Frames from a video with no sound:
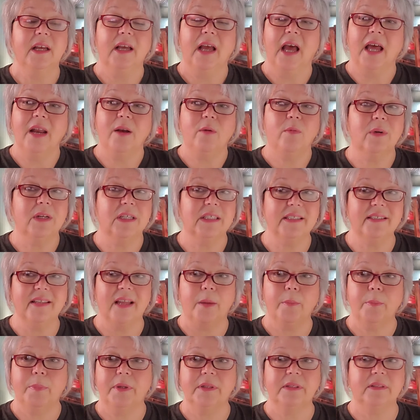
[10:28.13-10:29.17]
I don't want to
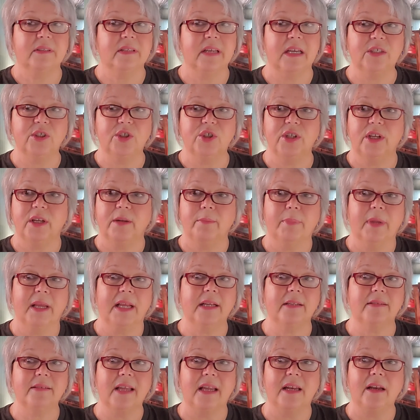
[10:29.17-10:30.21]
say possession
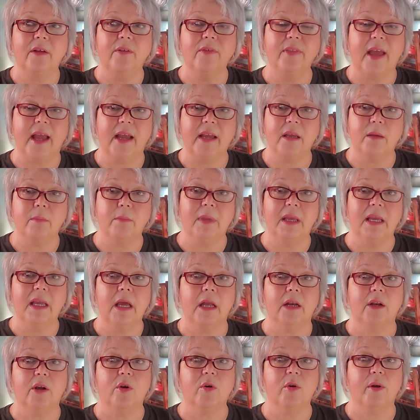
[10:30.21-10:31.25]
because I know that can be
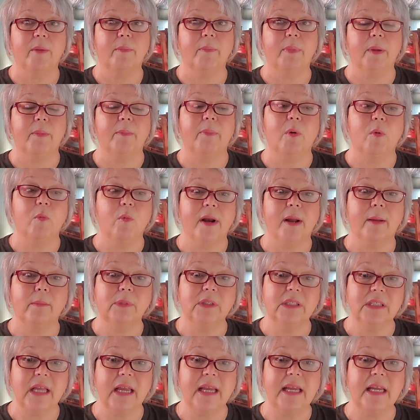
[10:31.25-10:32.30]
kind of creepy, but what I'm
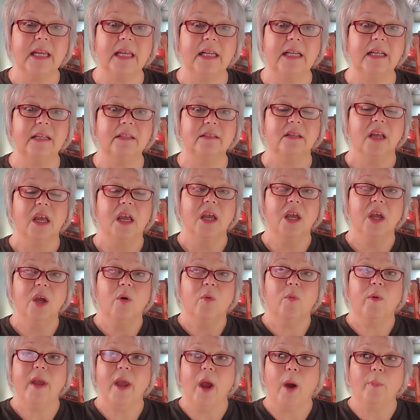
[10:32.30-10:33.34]
saying is
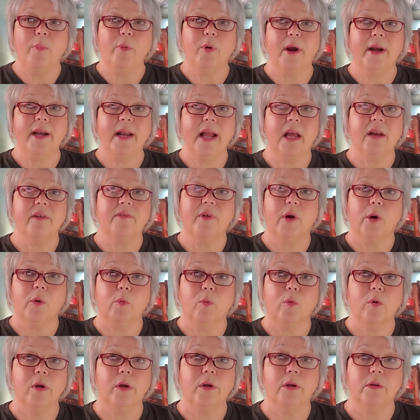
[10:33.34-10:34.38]
we operate out of our
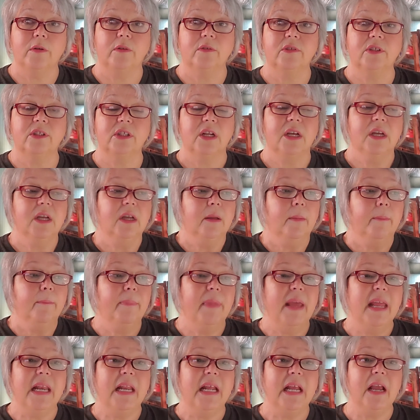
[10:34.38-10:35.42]
wounds.
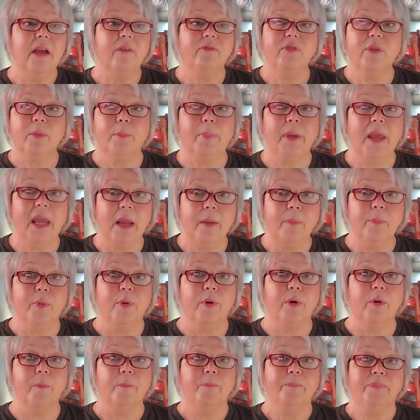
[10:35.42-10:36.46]
Many of the
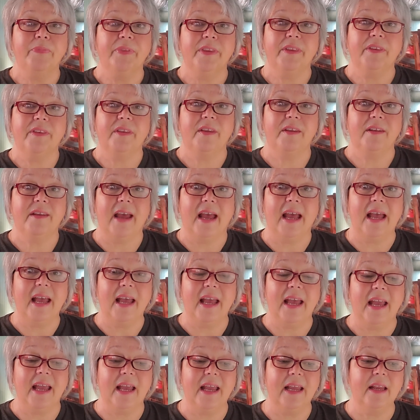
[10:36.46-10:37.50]
people
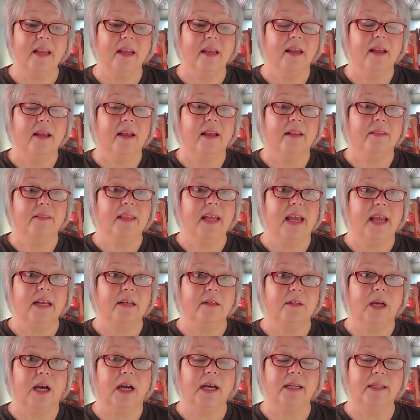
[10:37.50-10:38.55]
today
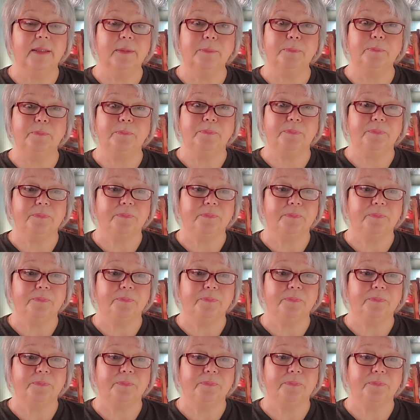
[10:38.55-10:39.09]
that um,